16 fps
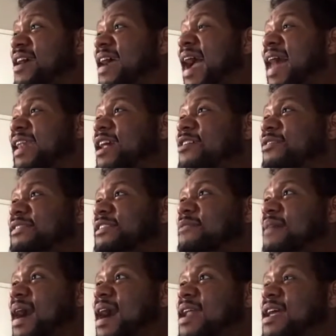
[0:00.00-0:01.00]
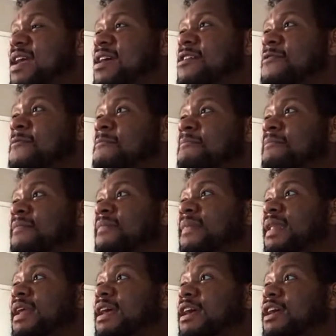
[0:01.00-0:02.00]
Hello, somebody. Yeah, that's
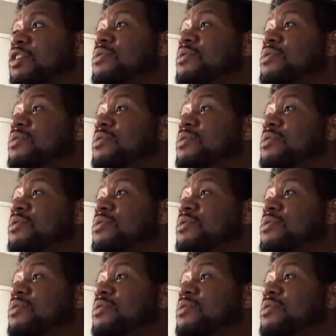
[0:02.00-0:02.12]
right.